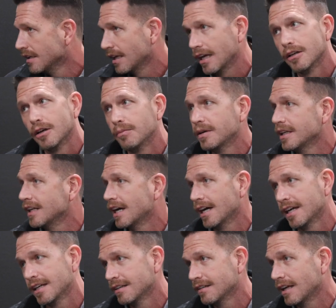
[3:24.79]
ain't nobody
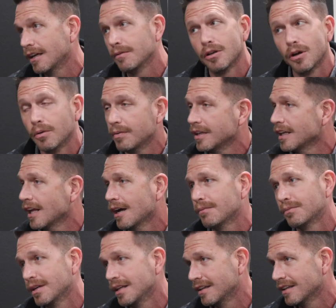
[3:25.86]
dying, ain't nobody
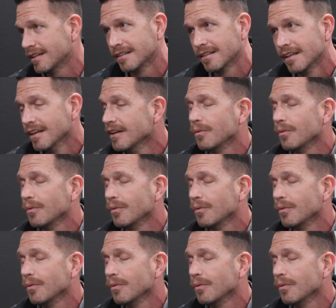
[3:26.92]
not breathing.